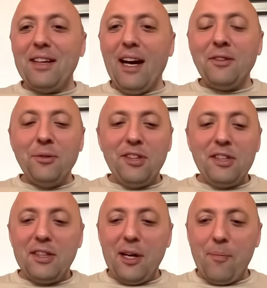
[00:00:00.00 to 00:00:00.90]
I don't
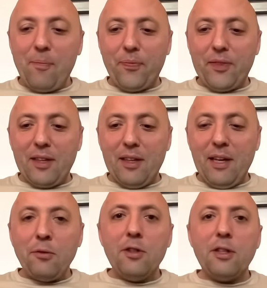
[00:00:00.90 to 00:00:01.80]
think
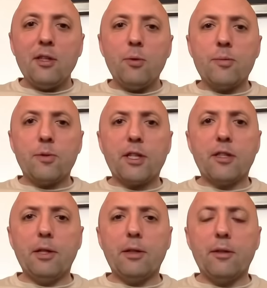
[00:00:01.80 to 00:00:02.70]
anybody's
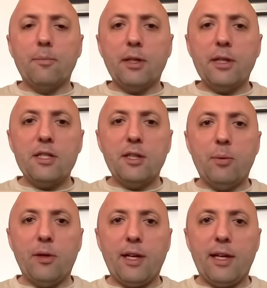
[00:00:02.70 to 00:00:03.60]
particularly being complacent
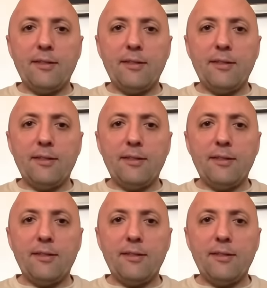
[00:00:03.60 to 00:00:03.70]
about that.